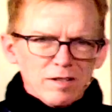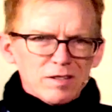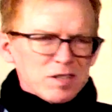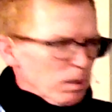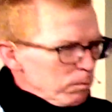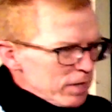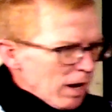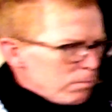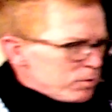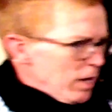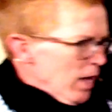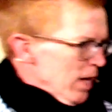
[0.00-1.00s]

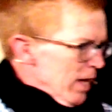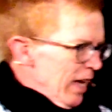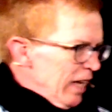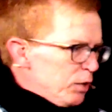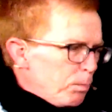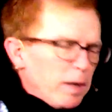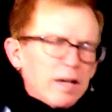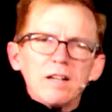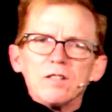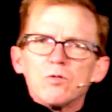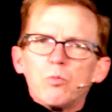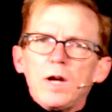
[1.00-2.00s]
Sometimes it's
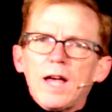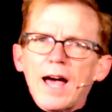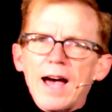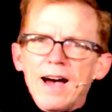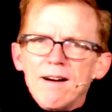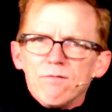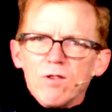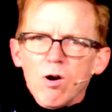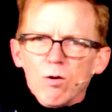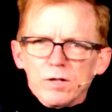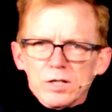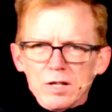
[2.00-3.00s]
because we have
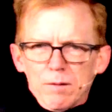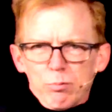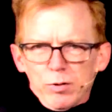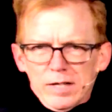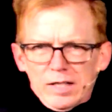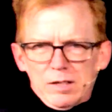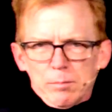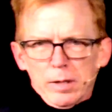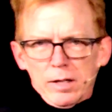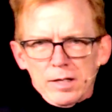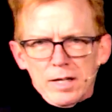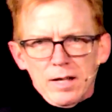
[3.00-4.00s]
all this
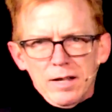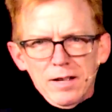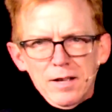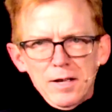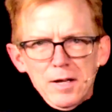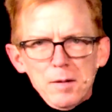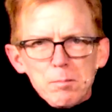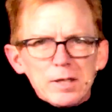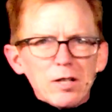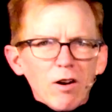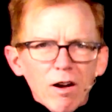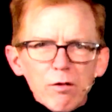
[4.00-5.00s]
unpredictability. But
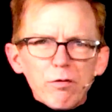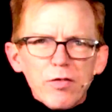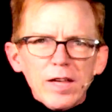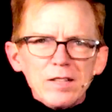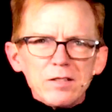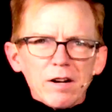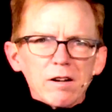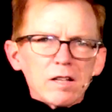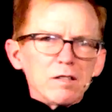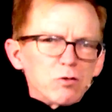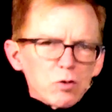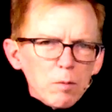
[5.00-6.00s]
there are other things that are
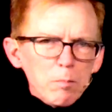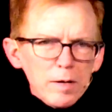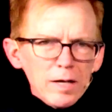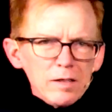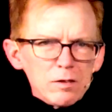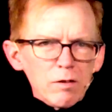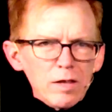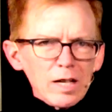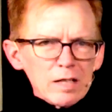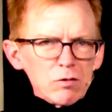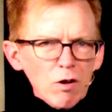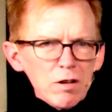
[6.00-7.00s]
contributing to the
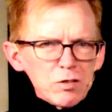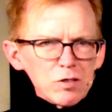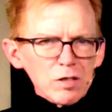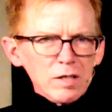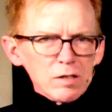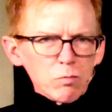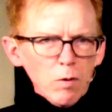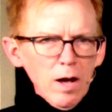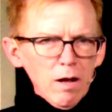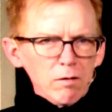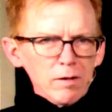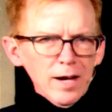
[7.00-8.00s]
exhaustion as
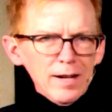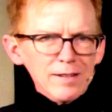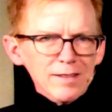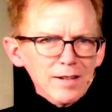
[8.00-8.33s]
well, right?